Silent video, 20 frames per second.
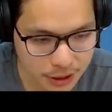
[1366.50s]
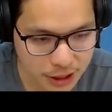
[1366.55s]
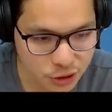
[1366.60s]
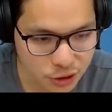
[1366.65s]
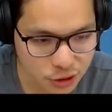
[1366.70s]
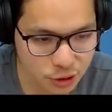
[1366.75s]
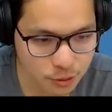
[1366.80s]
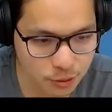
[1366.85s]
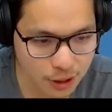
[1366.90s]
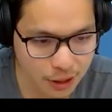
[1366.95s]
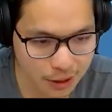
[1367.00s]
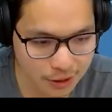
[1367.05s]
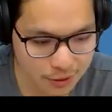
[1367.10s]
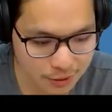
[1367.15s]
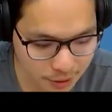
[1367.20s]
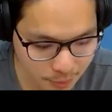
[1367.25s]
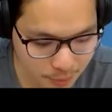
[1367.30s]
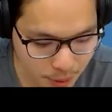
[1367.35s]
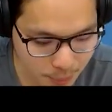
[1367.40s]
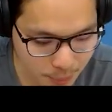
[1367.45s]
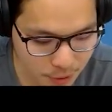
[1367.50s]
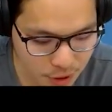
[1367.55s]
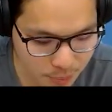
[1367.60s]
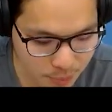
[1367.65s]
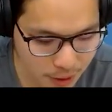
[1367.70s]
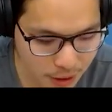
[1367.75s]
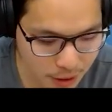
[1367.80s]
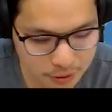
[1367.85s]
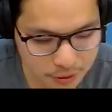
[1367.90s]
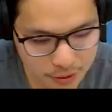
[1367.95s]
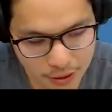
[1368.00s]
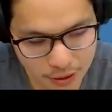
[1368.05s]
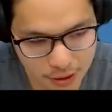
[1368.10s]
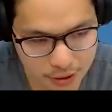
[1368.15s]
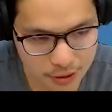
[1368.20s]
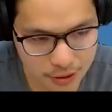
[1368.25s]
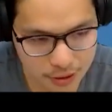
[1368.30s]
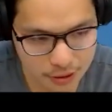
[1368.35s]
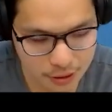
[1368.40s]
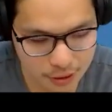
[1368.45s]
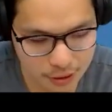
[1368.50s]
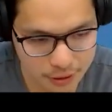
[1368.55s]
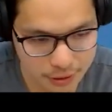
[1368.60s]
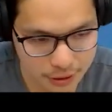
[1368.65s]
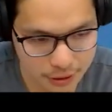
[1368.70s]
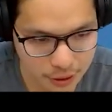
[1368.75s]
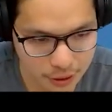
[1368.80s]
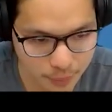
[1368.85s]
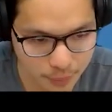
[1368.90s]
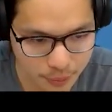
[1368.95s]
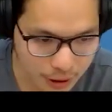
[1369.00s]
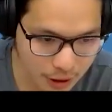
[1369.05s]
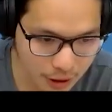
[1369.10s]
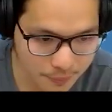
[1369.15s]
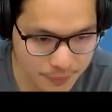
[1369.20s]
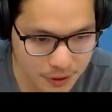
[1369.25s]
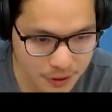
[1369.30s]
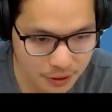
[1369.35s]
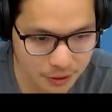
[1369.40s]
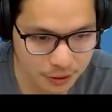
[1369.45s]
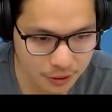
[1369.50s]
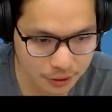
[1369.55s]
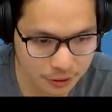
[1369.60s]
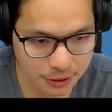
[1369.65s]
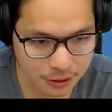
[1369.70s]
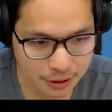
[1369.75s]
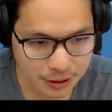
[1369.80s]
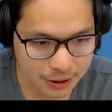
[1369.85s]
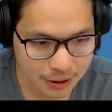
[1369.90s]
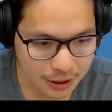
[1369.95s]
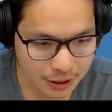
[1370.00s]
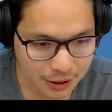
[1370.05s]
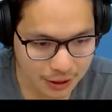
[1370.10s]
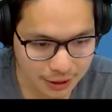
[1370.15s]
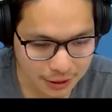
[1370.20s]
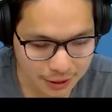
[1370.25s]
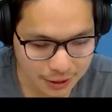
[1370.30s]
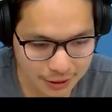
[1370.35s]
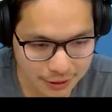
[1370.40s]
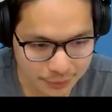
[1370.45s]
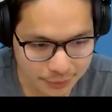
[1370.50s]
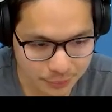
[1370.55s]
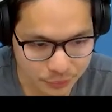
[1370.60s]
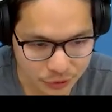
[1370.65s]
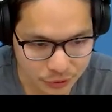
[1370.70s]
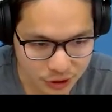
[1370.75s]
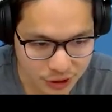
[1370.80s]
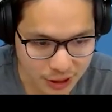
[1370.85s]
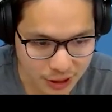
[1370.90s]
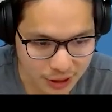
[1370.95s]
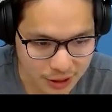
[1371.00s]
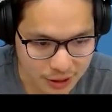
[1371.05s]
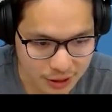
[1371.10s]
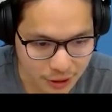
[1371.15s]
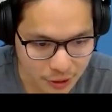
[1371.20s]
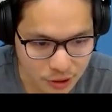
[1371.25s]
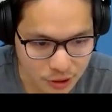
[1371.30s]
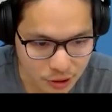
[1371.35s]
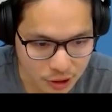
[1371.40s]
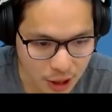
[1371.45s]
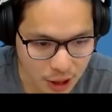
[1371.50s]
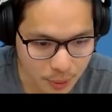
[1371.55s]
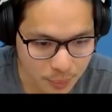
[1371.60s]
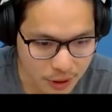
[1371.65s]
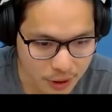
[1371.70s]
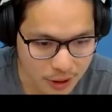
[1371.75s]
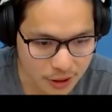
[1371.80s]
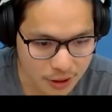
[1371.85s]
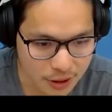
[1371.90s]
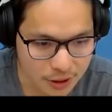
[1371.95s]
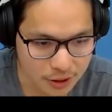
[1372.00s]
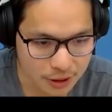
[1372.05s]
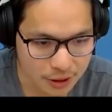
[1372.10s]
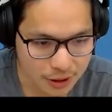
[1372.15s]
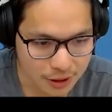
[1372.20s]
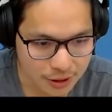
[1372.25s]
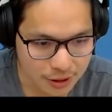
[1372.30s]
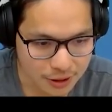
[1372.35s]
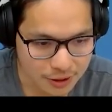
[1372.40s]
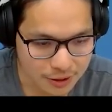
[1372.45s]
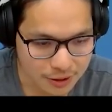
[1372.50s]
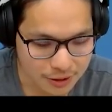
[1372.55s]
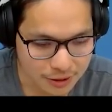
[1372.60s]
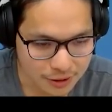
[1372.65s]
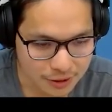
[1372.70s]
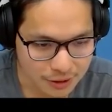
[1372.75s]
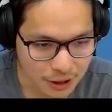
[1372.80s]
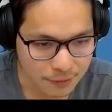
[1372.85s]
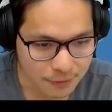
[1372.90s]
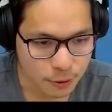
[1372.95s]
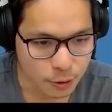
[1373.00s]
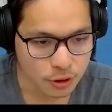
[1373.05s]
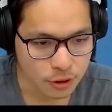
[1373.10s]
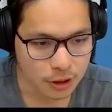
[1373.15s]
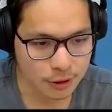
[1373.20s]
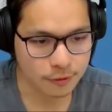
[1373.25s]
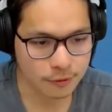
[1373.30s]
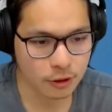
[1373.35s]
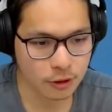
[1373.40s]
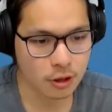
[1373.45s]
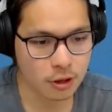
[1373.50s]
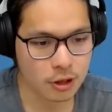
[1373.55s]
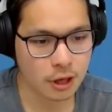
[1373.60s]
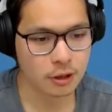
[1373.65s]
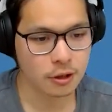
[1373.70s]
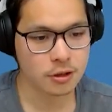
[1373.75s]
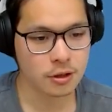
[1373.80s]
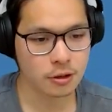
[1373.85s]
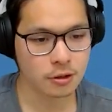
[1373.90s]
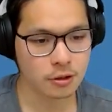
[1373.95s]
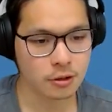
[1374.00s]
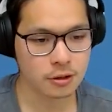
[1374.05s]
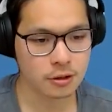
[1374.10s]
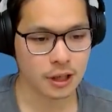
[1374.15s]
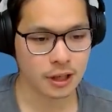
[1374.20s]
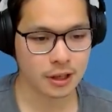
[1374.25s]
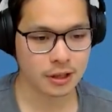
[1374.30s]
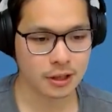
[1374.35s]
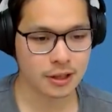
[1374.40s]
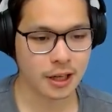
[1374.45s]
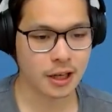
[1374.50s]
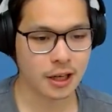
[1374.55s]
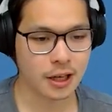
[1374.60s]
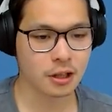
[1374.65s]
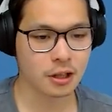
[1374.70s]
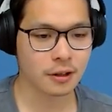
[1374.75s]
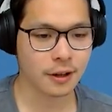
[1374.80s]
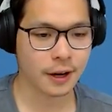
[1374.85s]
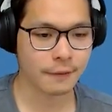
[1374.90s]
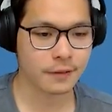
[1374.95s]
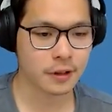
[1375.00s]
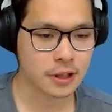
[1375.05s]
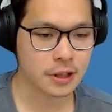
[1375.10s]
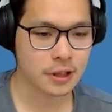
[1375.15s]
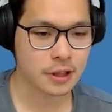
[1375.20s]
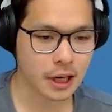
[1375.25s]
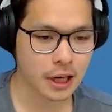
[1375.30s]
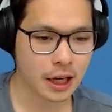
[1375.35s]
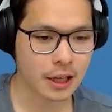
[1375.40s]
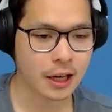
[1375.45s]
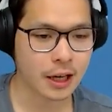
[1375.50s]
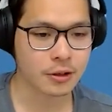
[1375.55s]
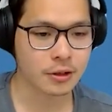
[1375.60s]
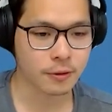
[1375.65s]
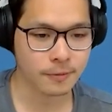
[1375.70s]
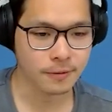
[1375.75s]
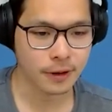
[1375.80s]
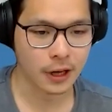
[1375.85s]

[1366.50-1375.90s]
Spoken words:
issue that people spot in our product. So you can also come here. If you can also take a look at the data and